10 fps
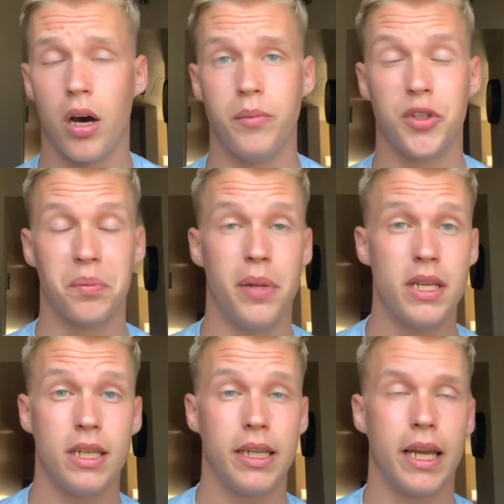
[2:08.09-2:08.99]
you're
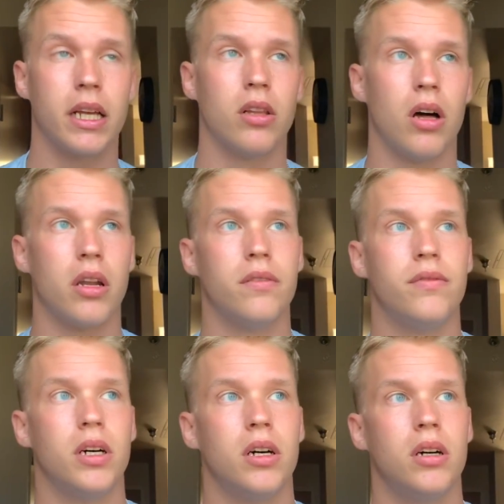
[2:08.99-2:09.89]
busy getting a lot of,
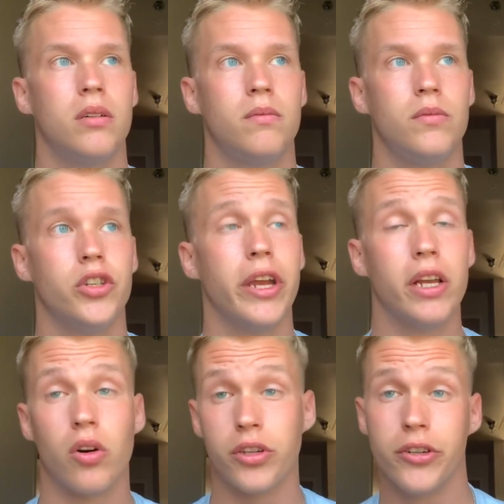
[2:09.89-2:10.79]
you're
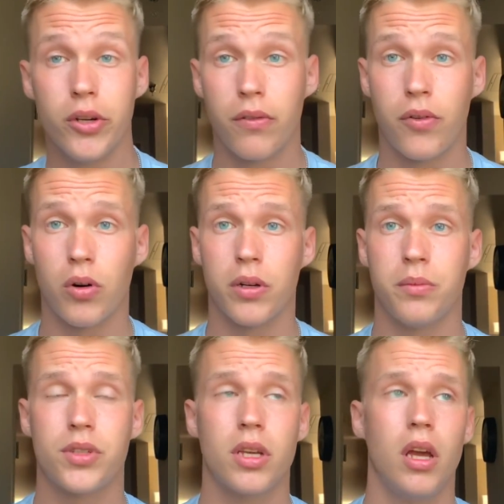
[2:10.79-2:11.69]
getting all your
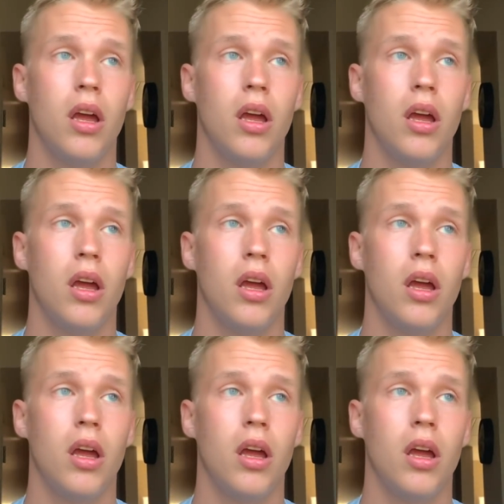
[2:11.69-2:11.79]
uniforms,